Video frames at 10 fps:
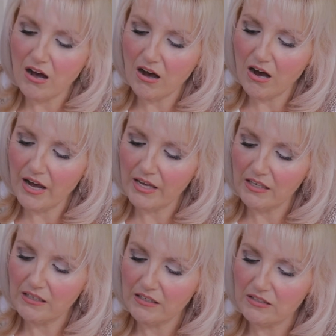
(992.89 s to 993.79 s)

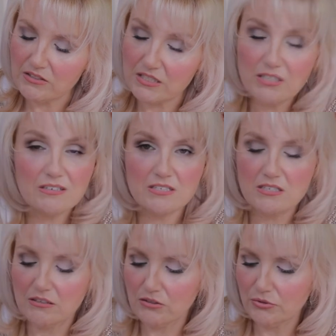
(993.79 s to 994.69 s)
I
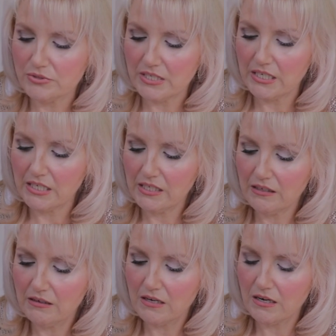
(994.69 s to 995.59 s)
didn't lose
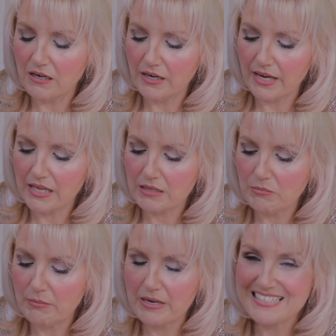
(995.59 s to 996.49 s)
any. I had
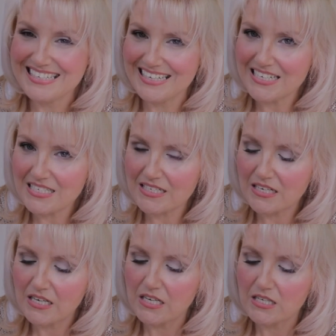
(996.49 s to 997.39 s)
them on my
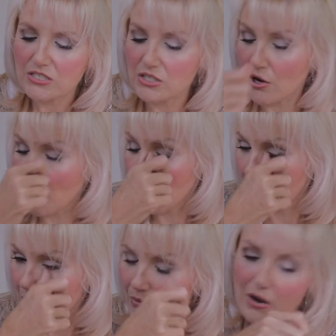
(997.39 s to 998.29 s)
desk.
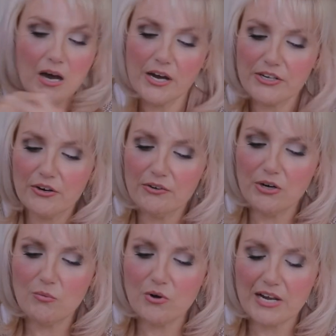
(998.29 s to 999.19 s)
So I don't
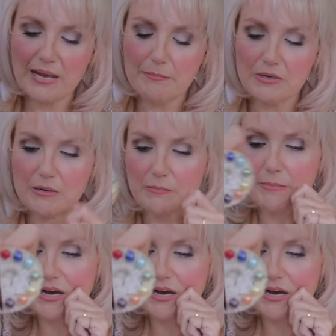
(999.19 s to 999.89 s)
know what happened,